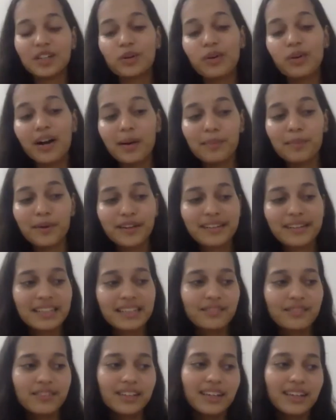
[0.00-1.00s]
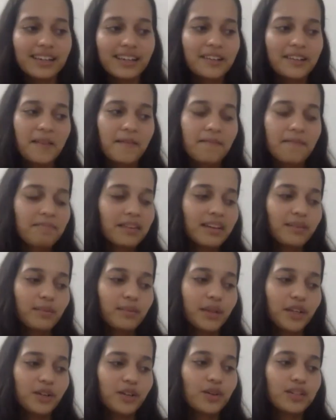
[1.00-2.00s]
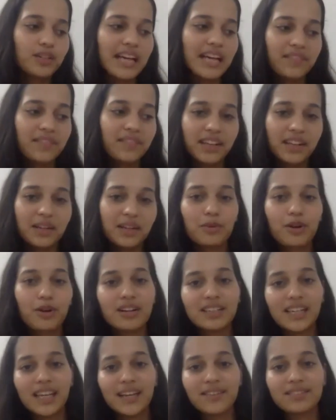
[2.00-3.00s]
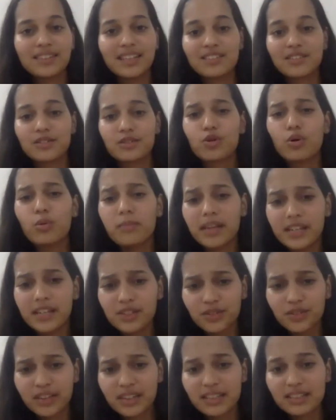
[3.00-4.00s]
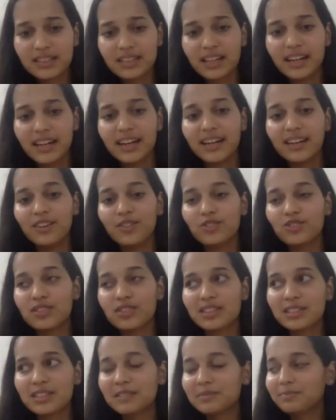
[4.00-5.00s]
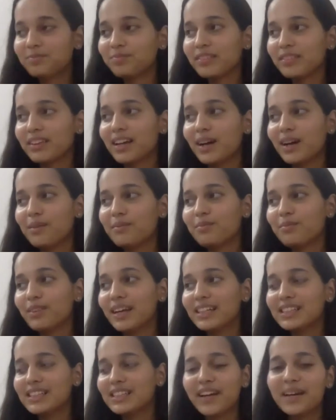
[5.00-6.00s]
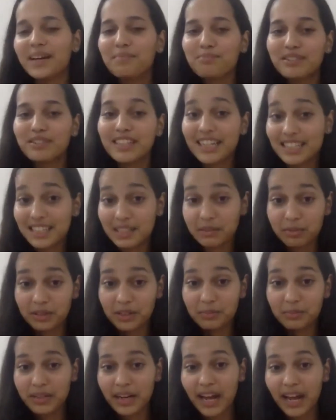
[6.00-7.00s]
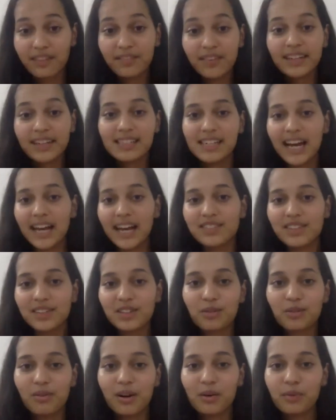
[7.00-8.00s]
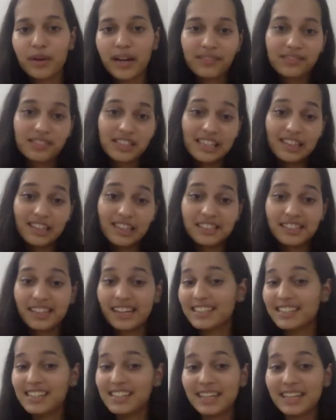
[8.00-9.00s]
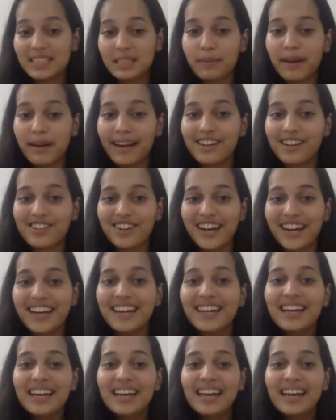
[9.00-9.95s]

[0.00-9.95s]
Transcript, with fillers: Goa because I feel like when you go diving in the Maldives, there's so many tourists there, and you just um, it's very predictable. But I've had dives in Goa where I've seen things that I didn't expect, right?